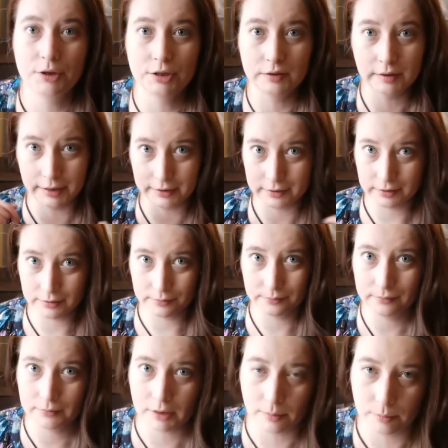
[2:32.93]
which is linked
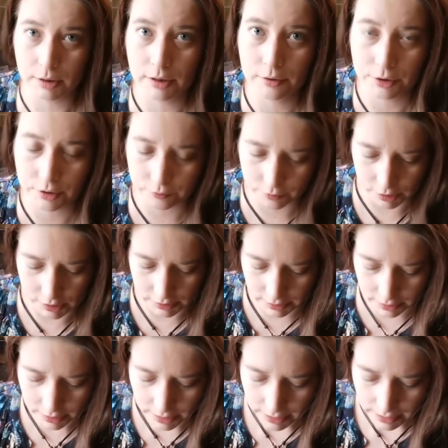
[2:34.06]
down below, you can find it
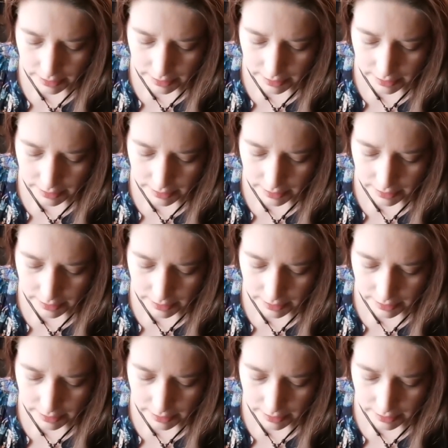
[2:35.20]
there.